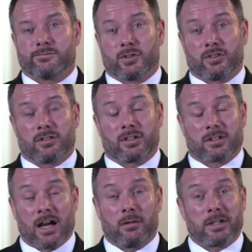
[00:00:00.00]
which is
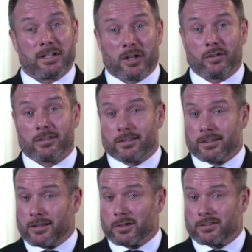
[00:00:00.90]
commonly known as a
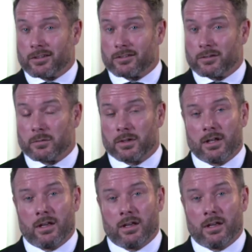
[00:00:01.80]
septic system,